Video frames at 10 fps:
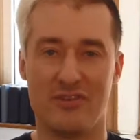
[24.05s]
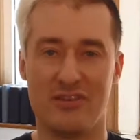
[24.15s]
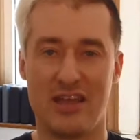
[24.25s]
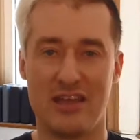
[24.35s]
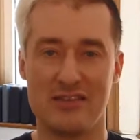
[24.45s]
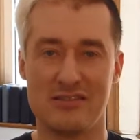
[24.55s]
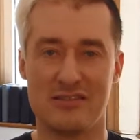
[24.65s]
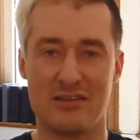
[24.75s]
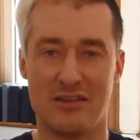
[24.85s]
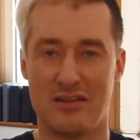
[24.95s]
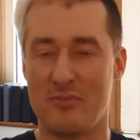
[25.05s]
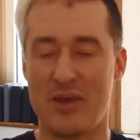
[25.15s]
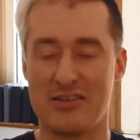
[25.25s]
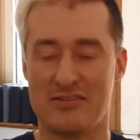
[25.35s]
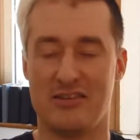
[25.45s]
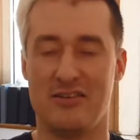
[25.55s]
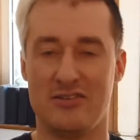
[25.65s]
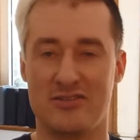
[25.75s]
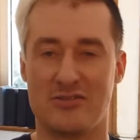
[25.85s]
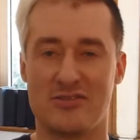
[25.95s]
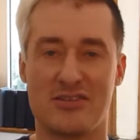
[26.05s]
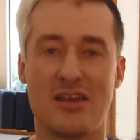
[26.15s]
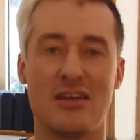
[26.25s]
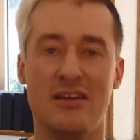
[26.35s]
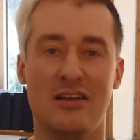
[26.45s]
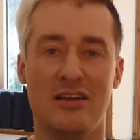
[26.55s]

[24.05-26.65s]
days, the past year, so to say.